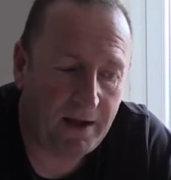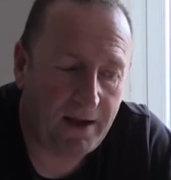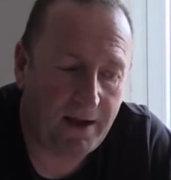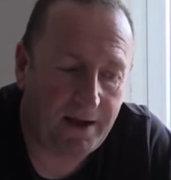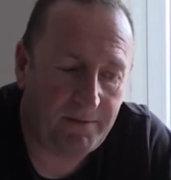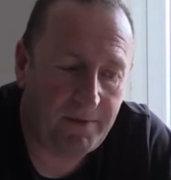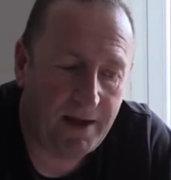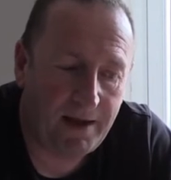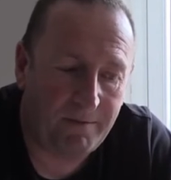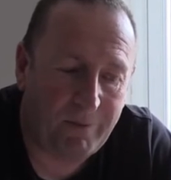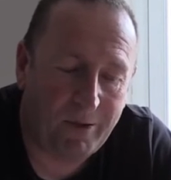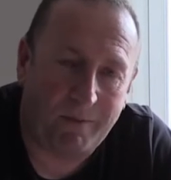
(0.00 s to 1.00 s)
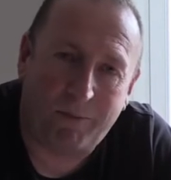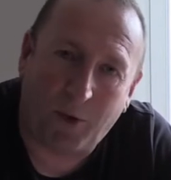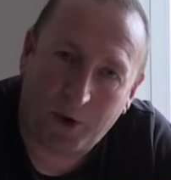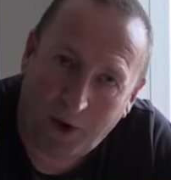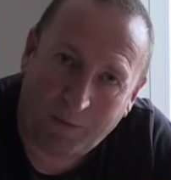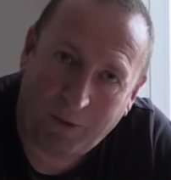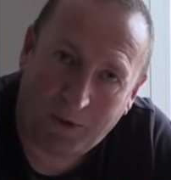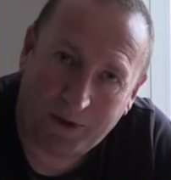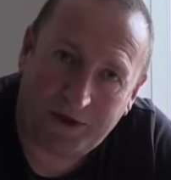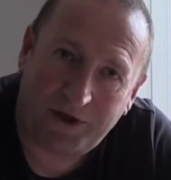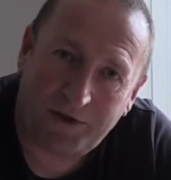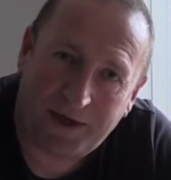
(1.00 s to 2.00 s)
Um, but boy oh boy,
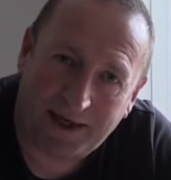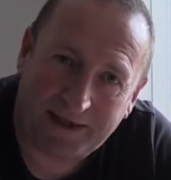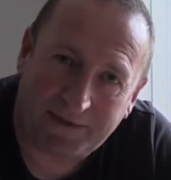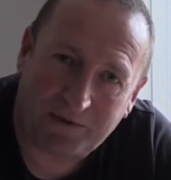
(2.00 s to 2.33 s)
do you get some